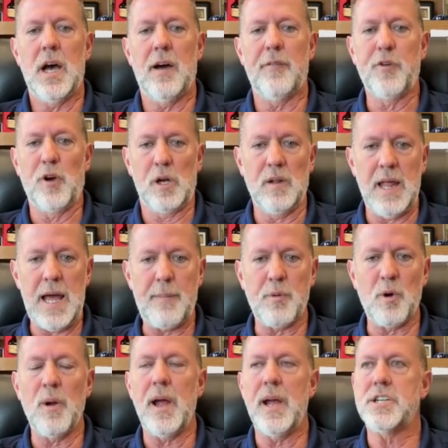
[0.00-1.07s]
for
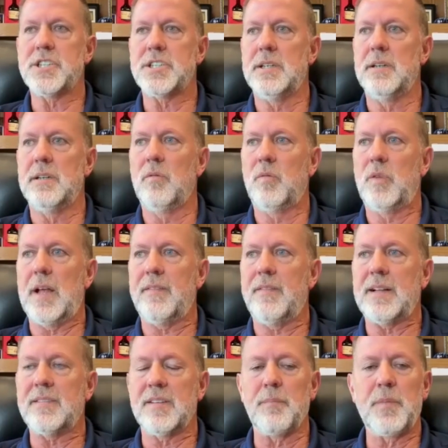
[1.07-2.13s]
collaboration,
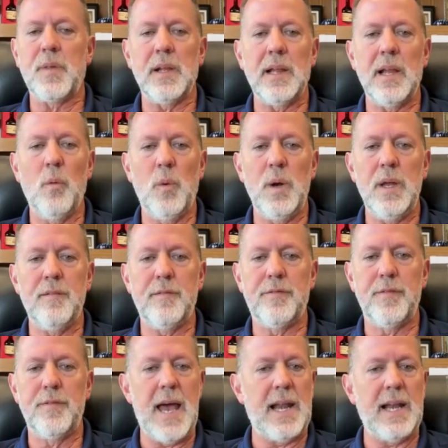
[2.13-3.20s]
that's something that
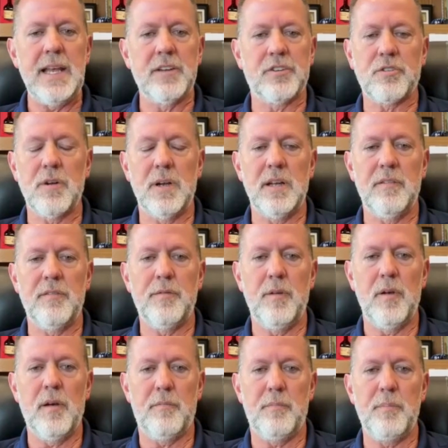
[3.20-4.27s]
we've had a history
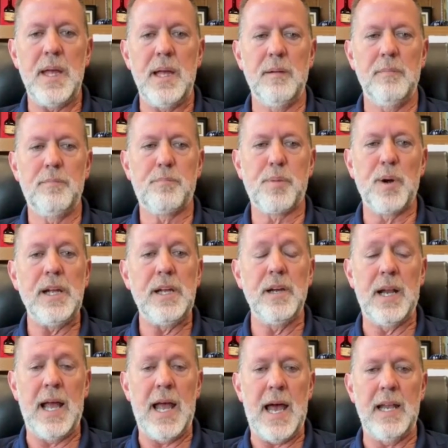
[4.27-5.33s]
of being pretty
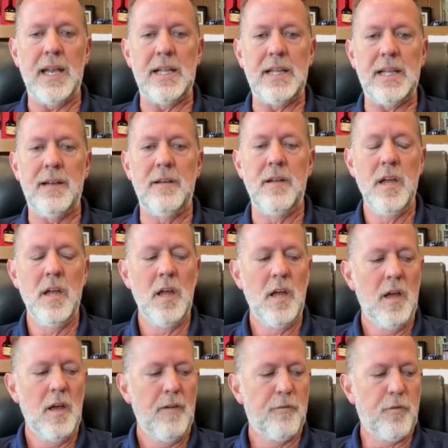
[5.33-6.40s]
good at. And then
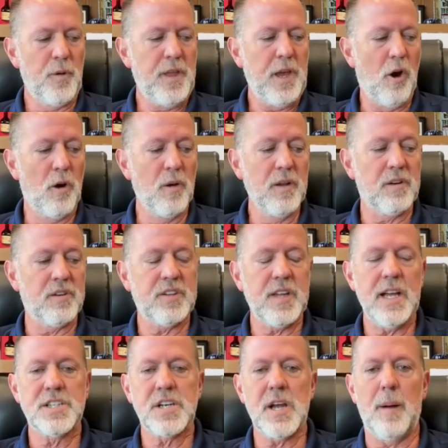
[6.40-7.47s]
for the earlier
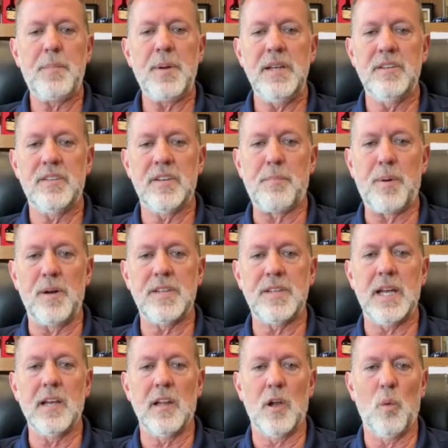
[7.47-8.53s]
stage companies in
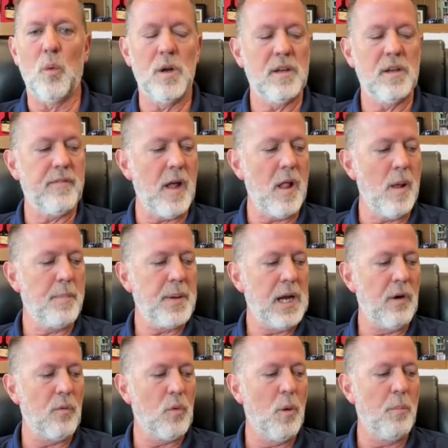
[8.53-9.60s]
particular, we're
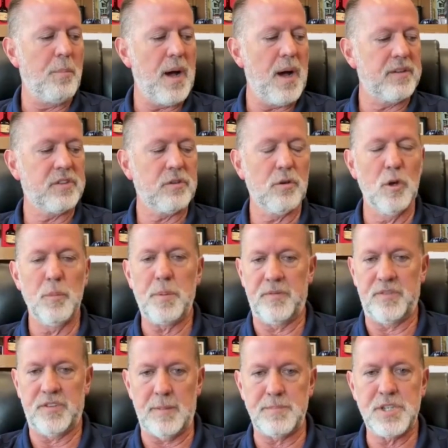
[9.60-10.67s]
developing a robust group
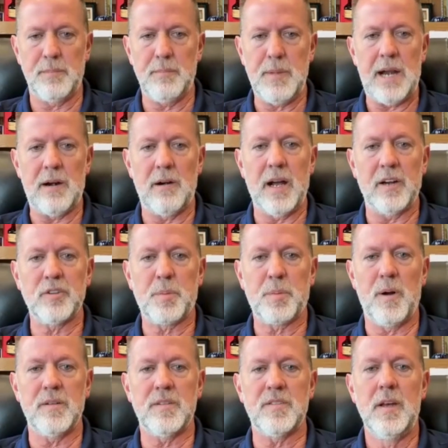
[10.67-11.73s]
of subject matter
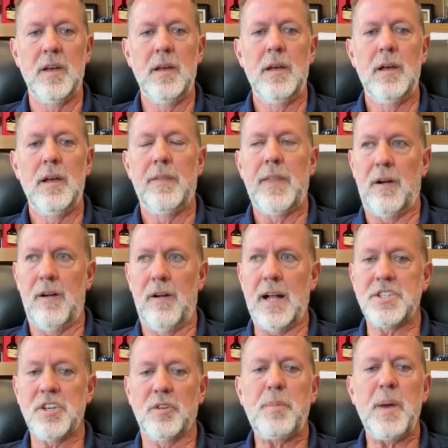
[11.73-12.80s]
experts that are
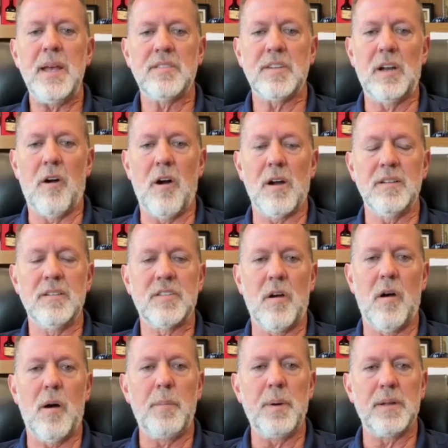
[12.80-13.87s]
not just based in
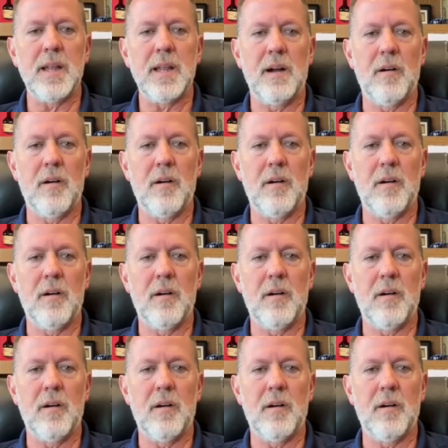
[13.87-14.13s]
Arkansas, but that